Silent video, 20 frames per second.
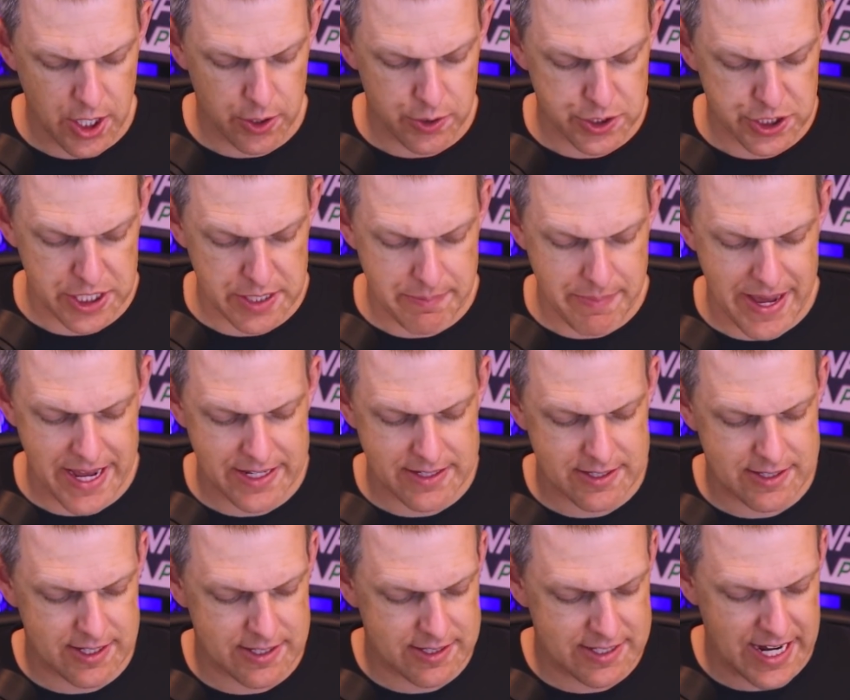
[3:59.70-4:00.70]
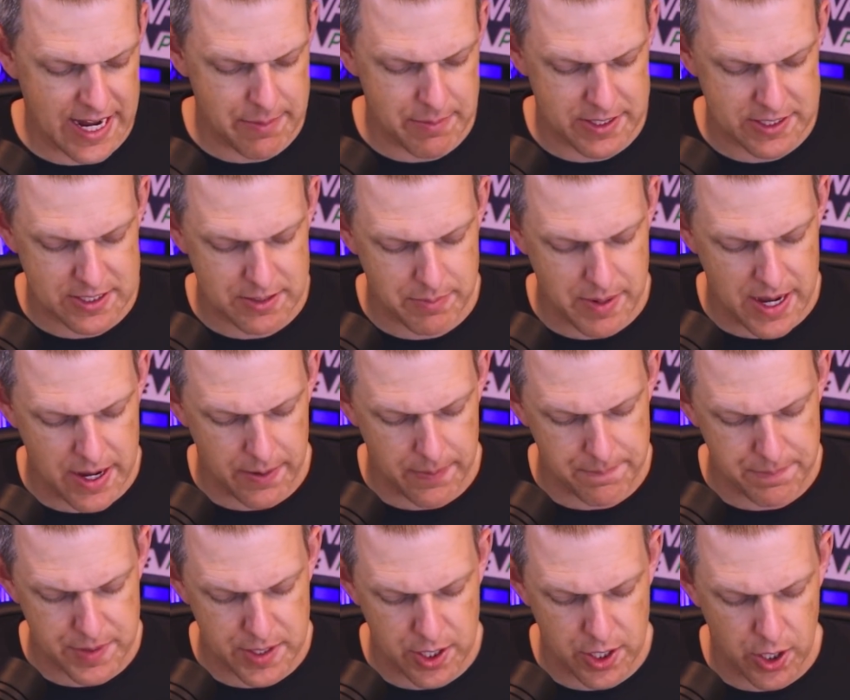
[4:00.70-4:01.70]
She makes the statements
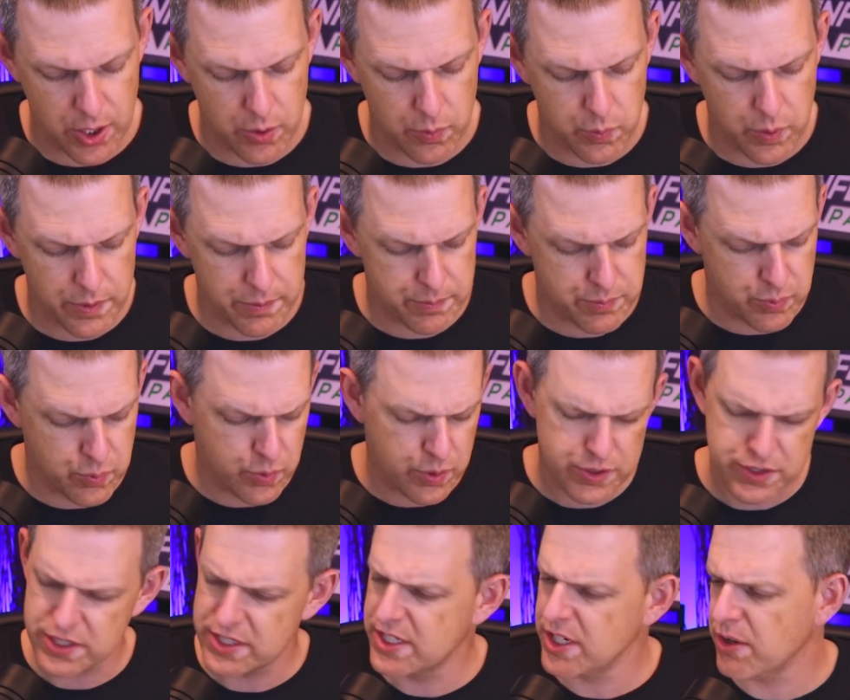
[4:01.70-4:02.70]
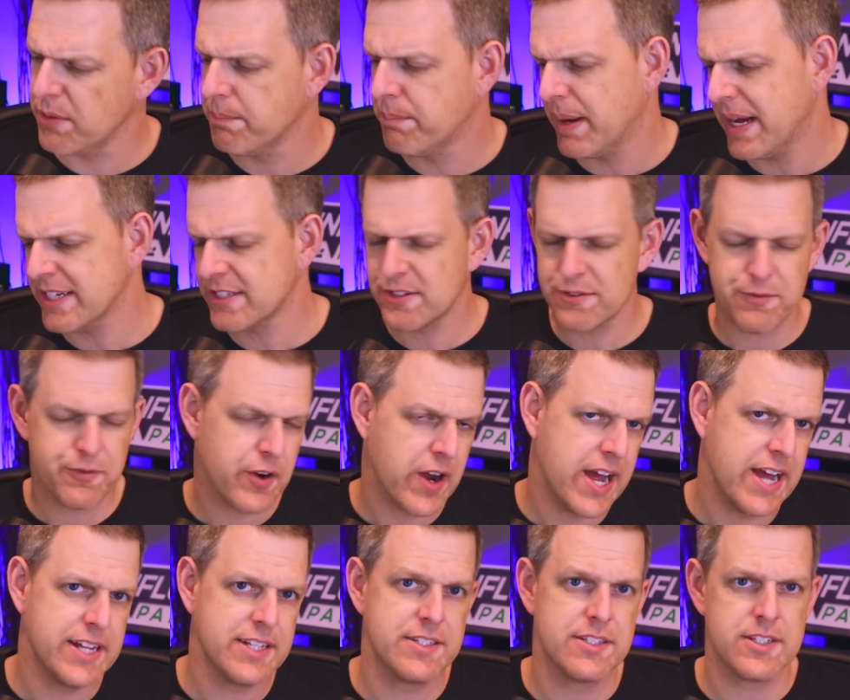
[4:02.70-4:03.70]
about, we're still best
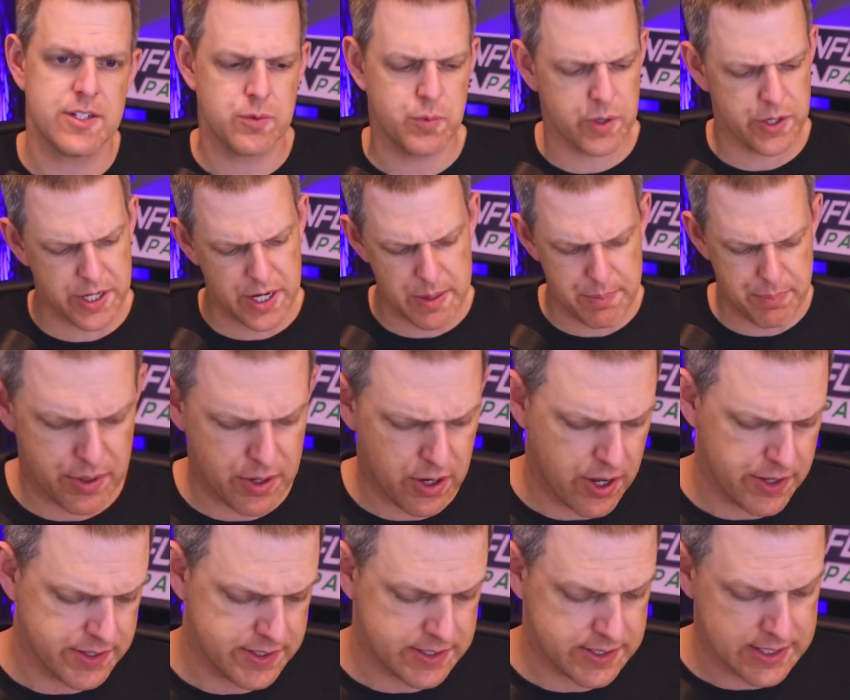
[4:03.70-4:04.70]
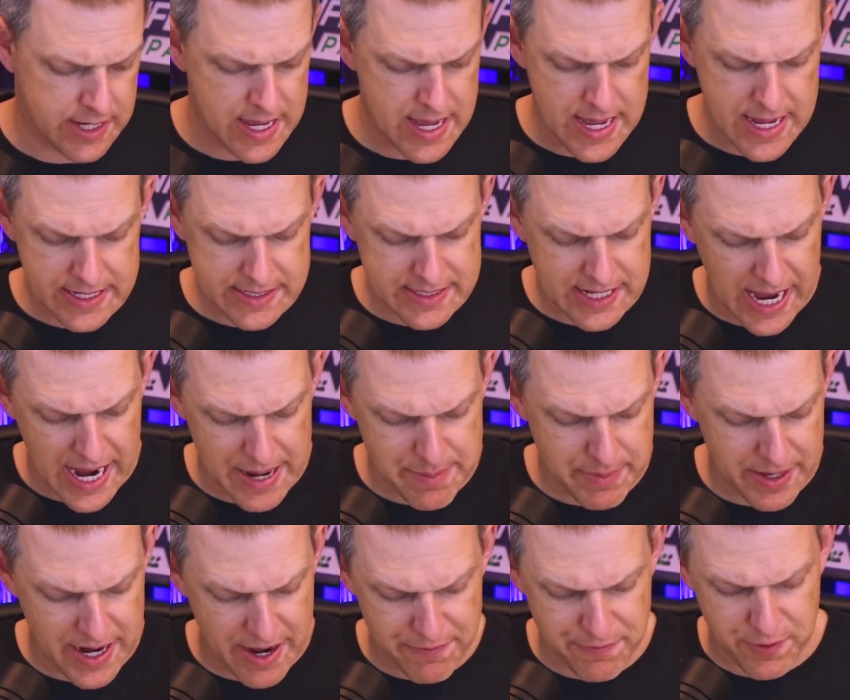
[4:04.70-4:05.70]
friends and we're going to all this time
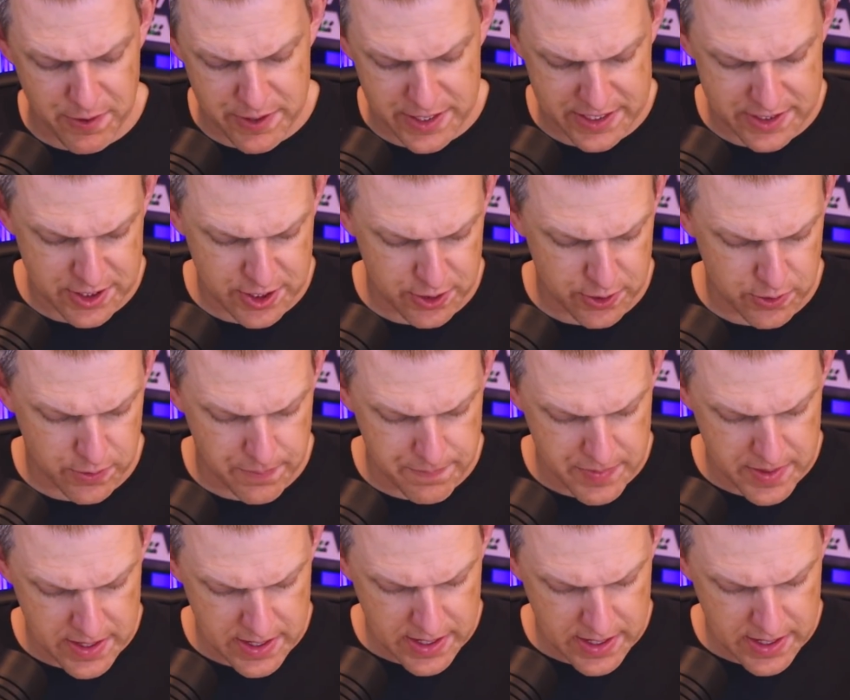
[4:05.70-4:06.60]
and effort into